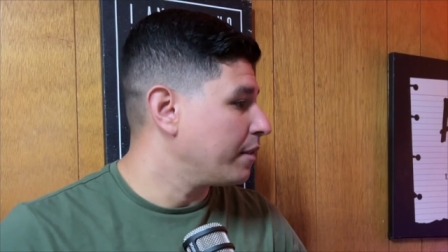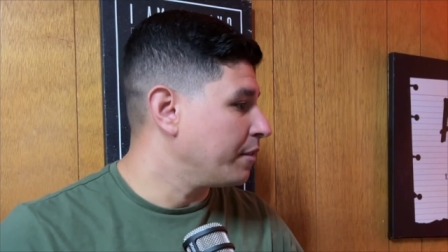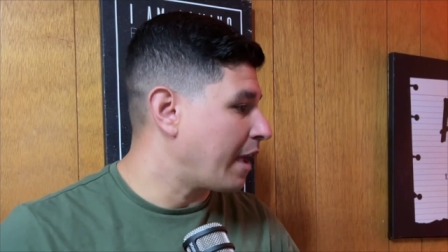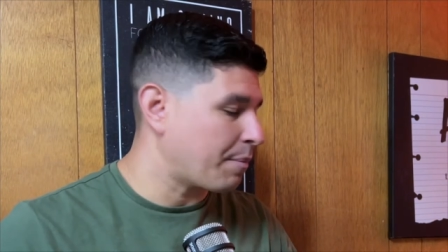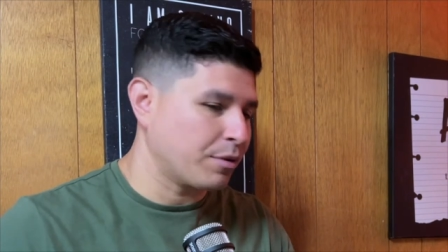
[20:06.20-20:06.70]

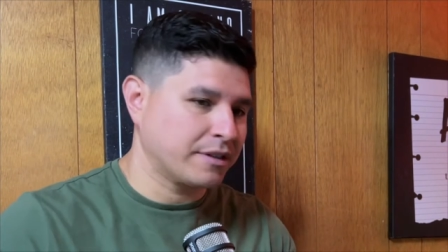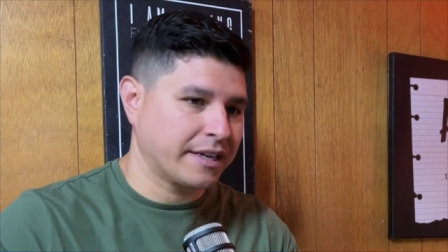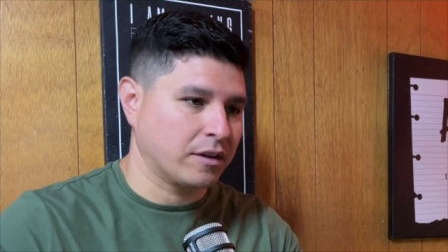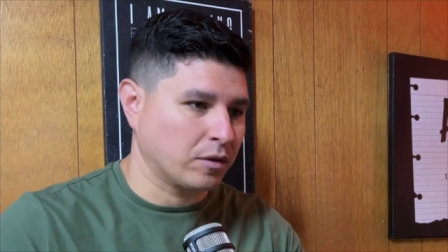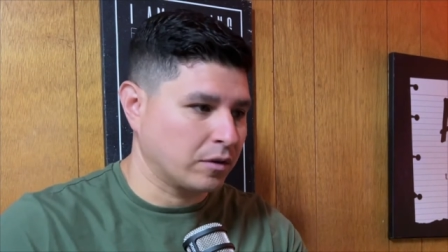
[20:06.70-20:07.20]
that
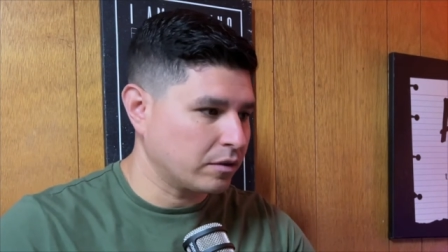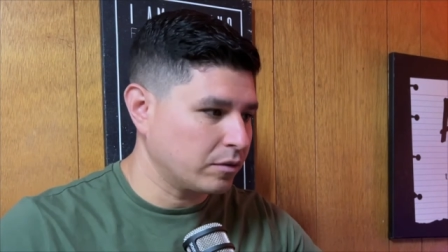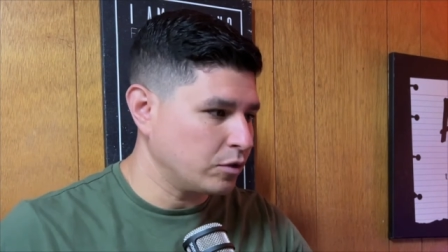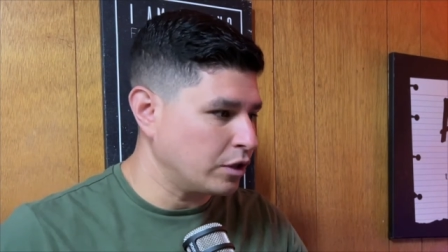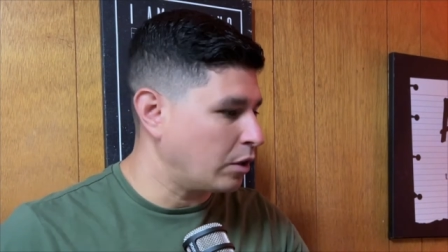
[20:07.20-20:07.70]
particular,
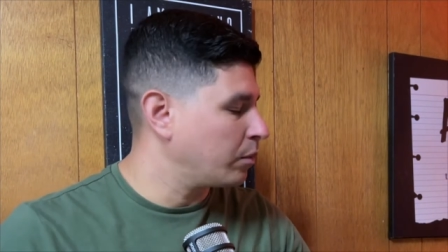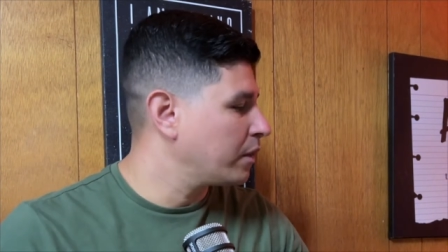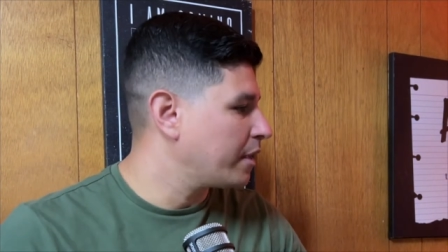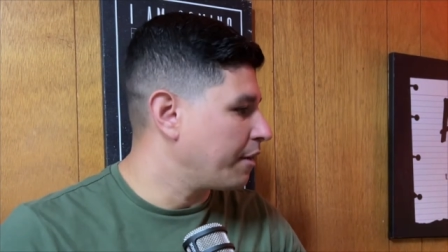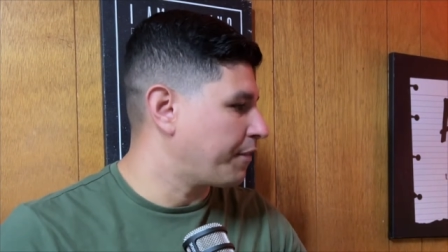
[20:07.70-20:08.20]
you know,
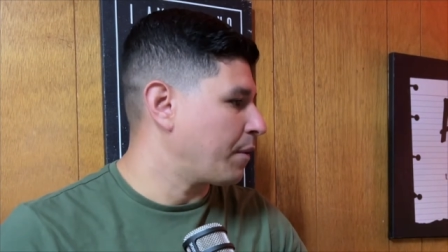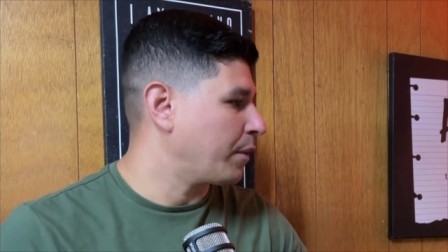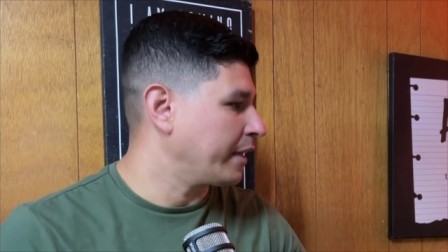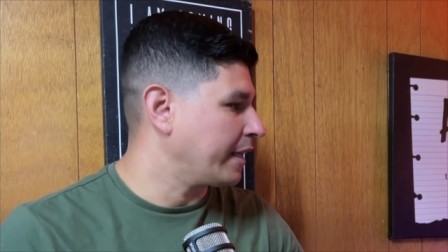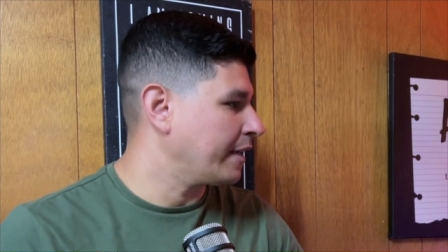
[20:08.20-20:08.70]
if they want
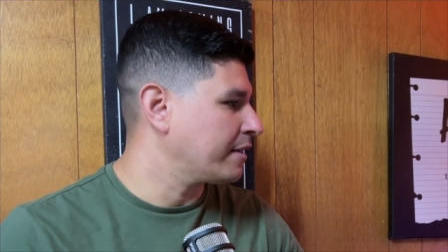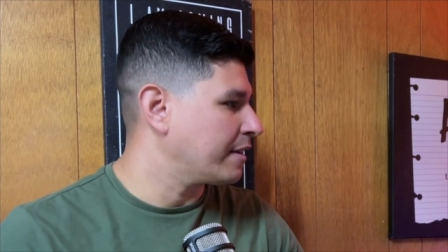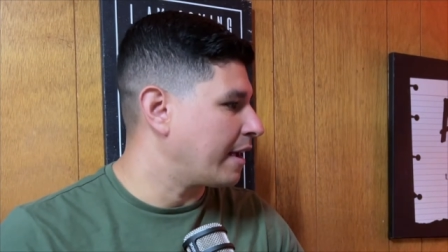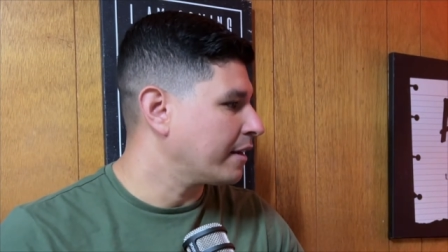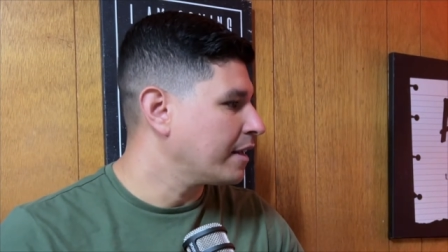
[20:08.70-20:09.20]
to get into
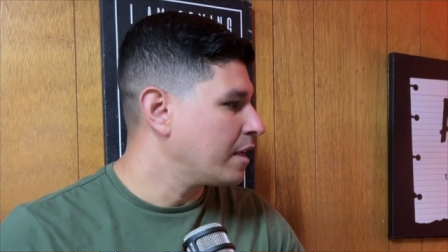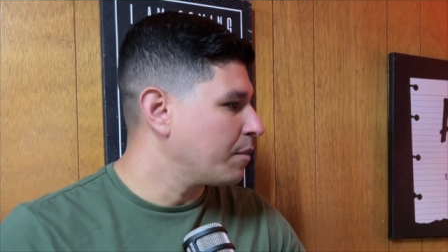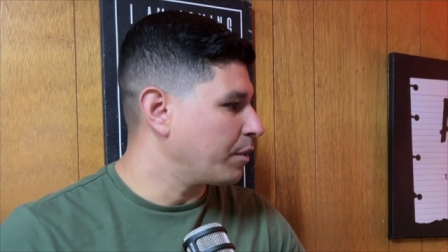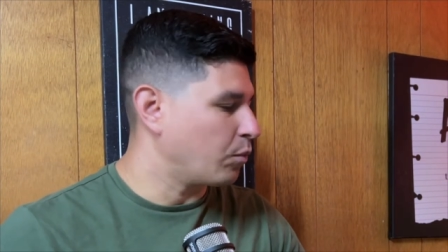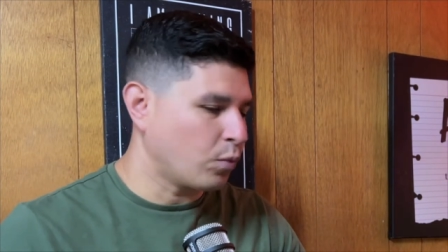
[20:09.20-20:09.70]
that.
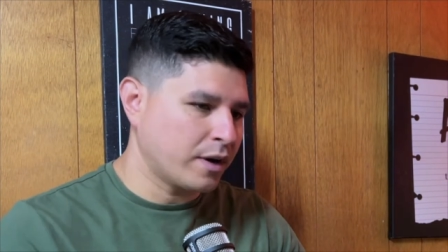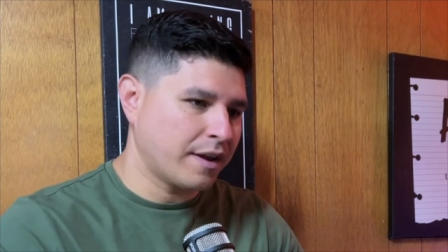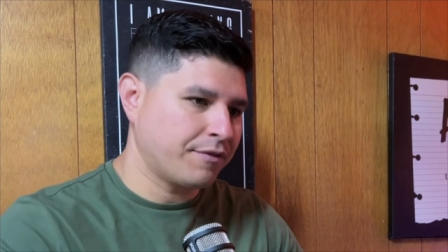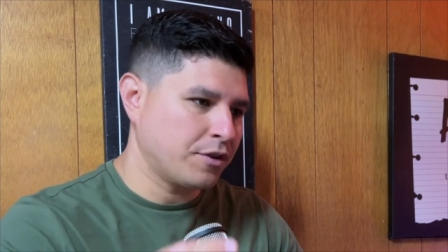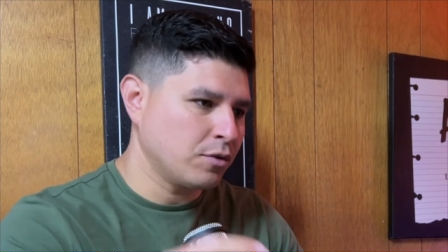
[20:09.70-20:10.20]
But what
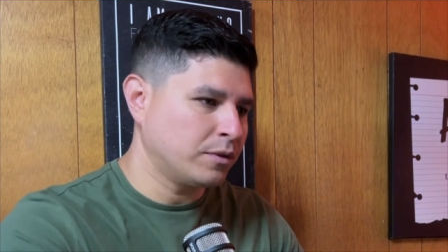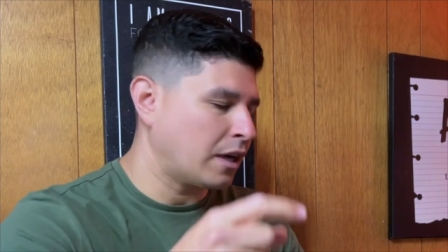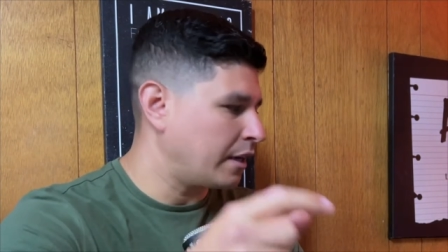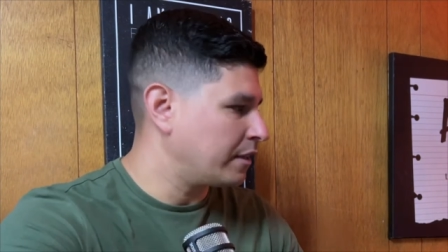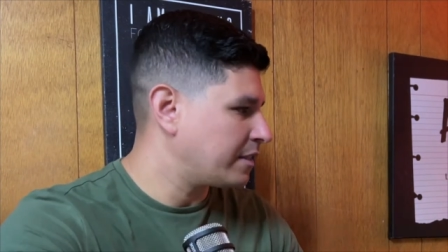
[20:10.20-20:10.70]
have you
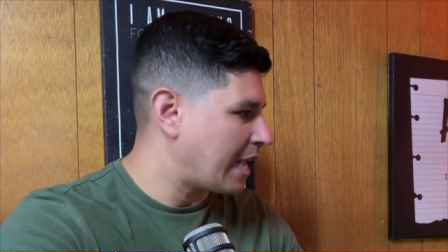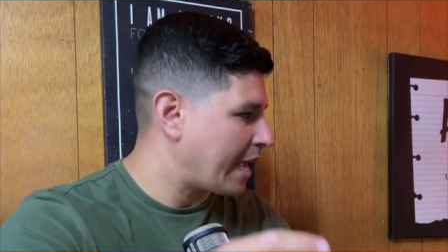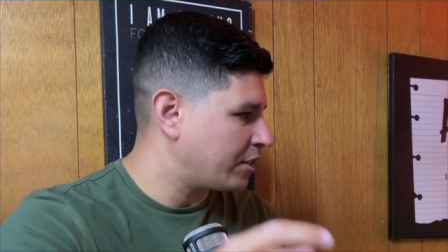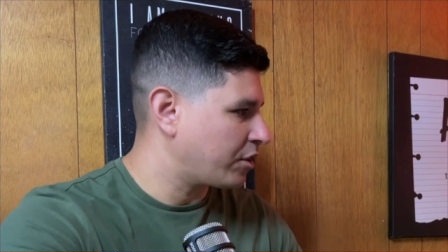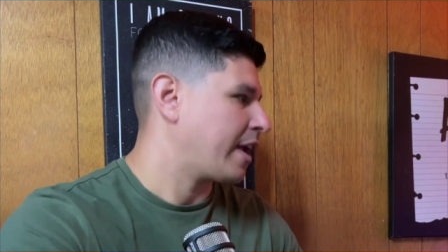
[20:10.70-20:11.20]
done to
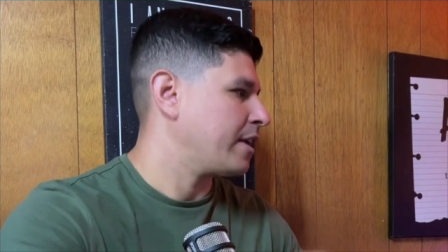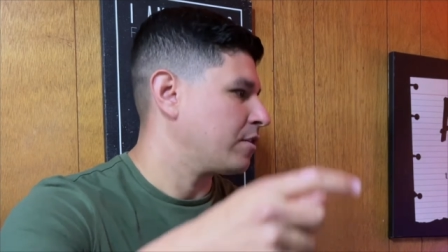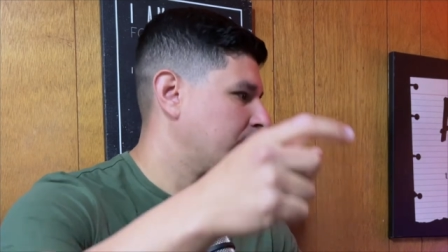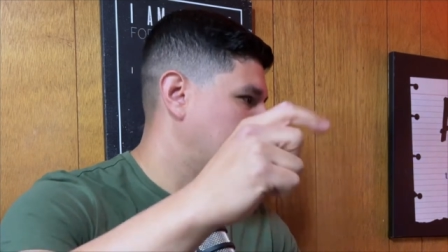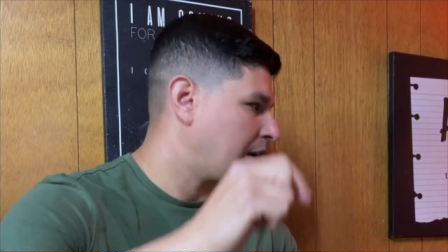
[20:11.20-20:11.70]
educate
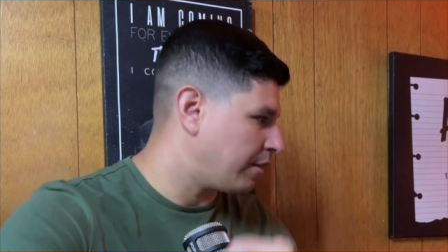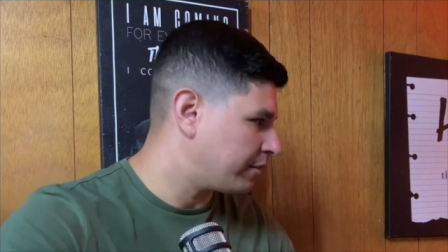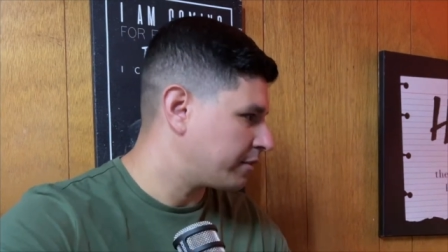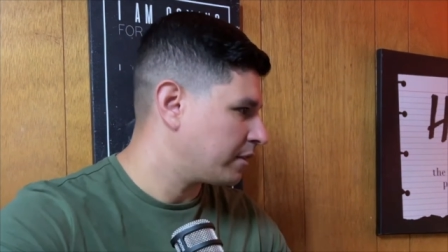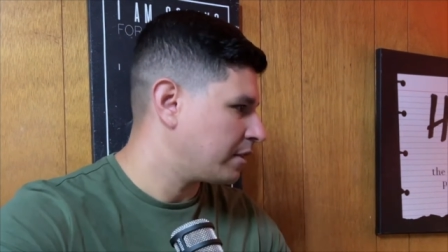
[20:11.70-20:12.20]
yourself,
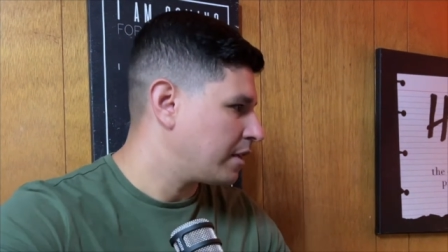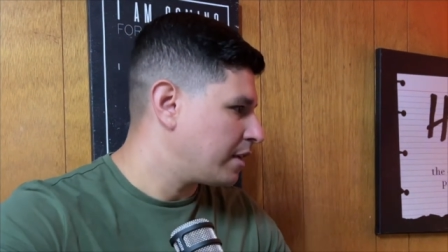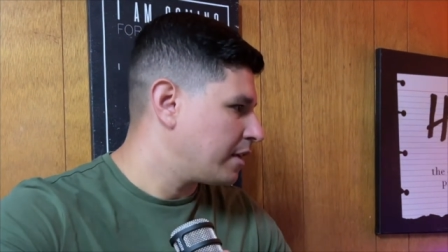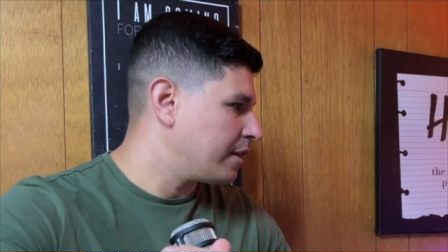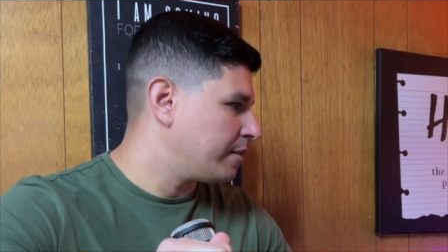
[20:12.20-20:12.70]

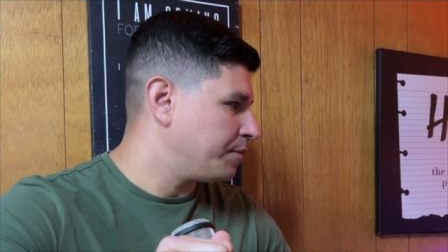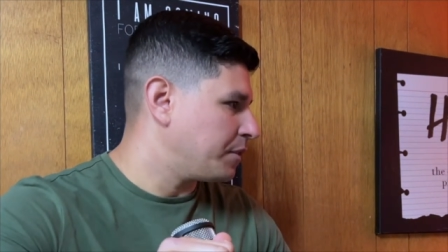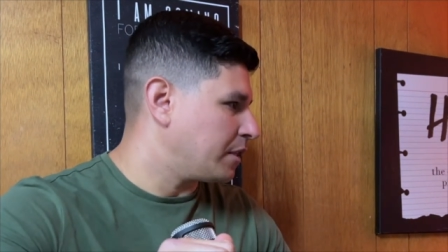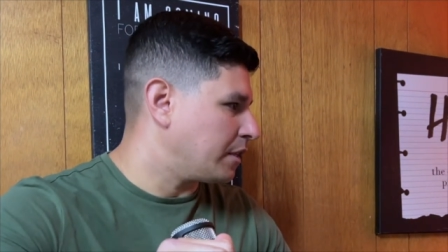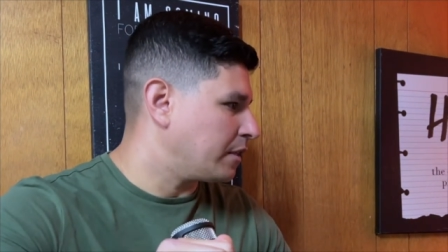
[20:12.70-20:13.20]

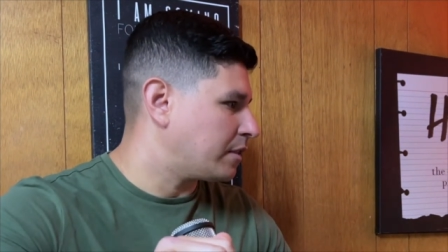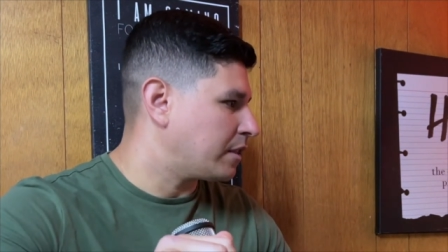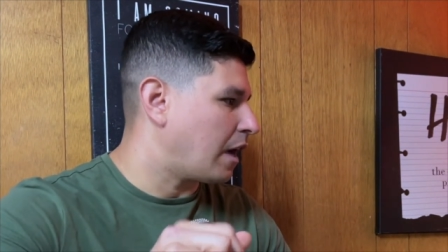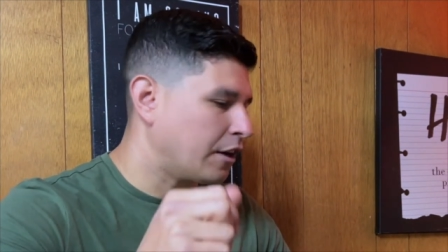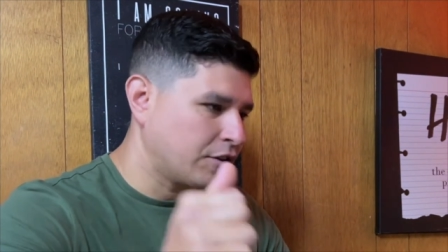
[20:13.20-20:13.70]
to, to
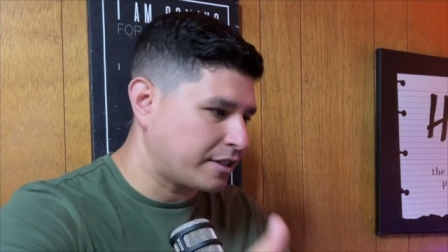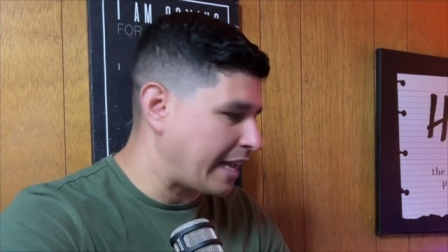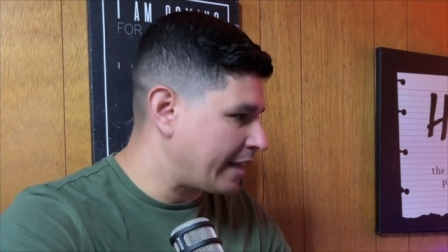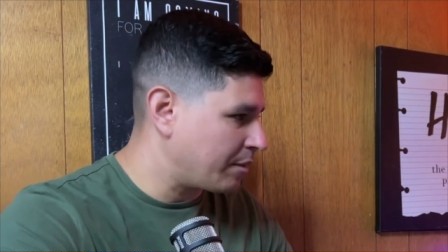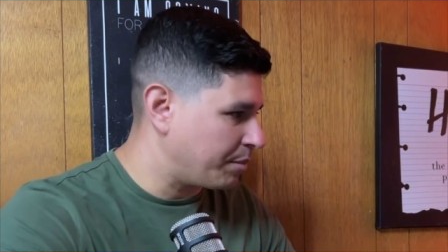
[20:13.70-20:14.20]

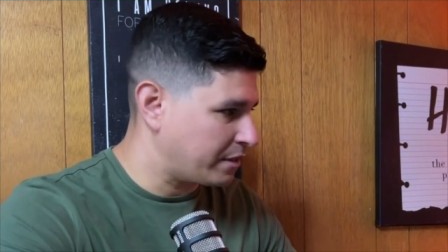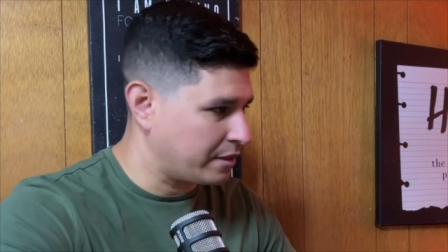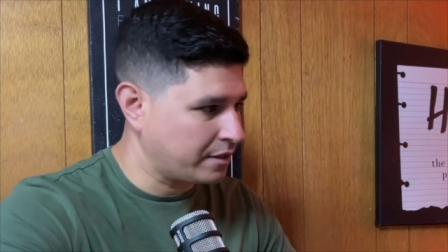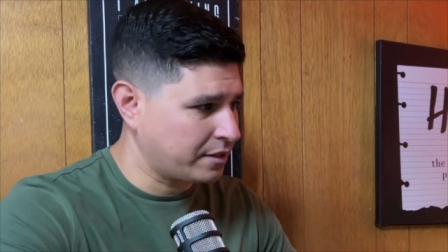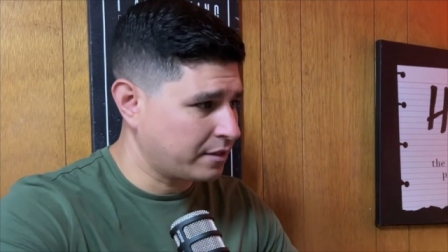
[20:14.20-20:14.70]
understand the
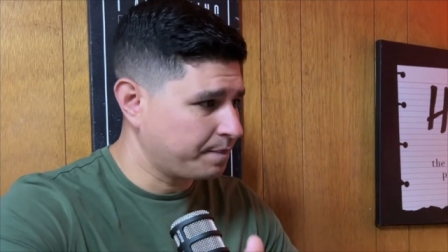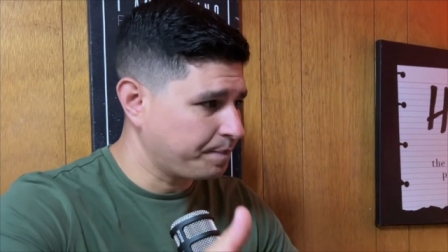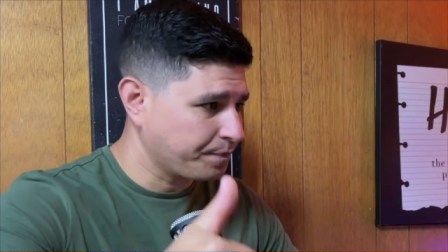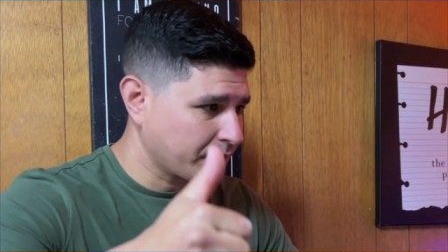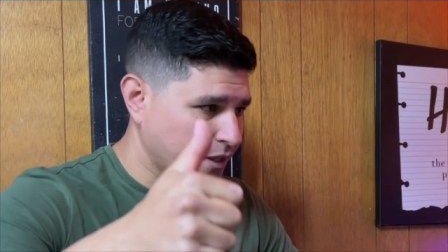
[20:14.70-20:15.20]
business,
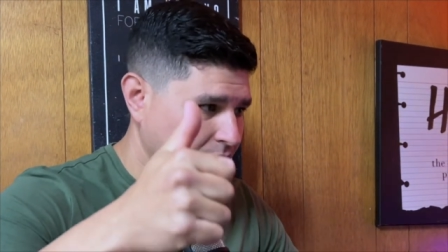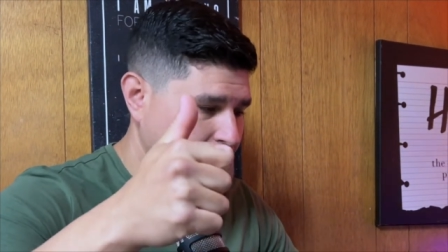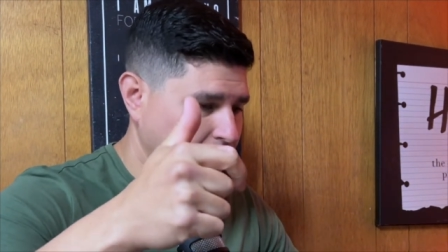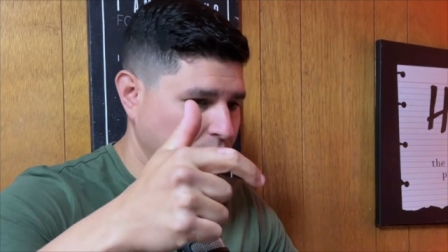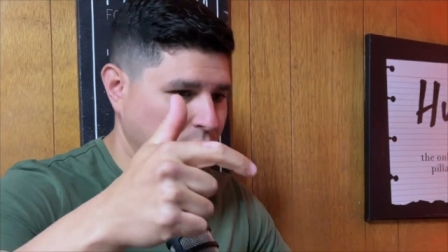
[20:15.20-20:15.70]
to,